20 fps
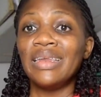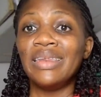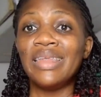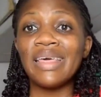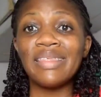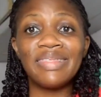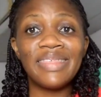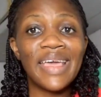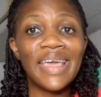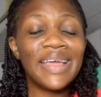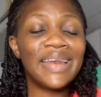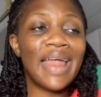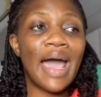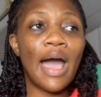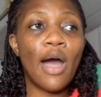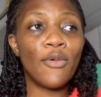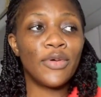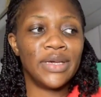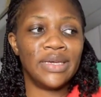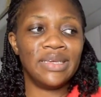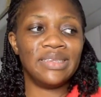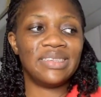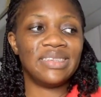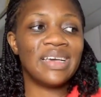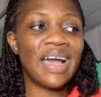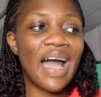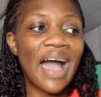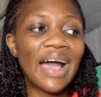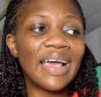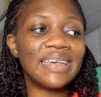the thing now is,
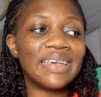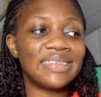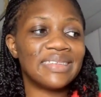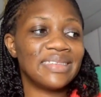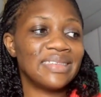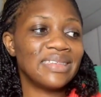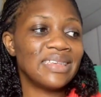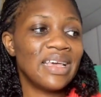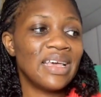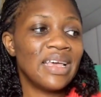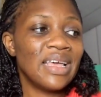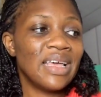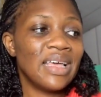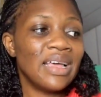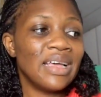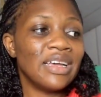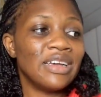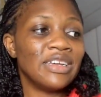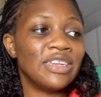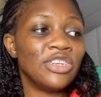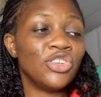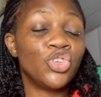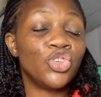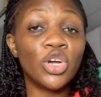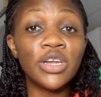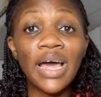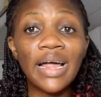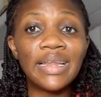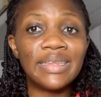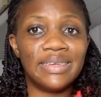guys,
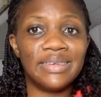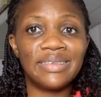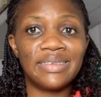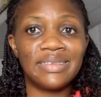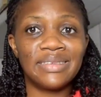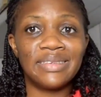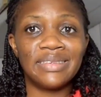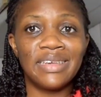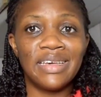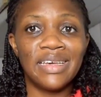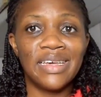journalists,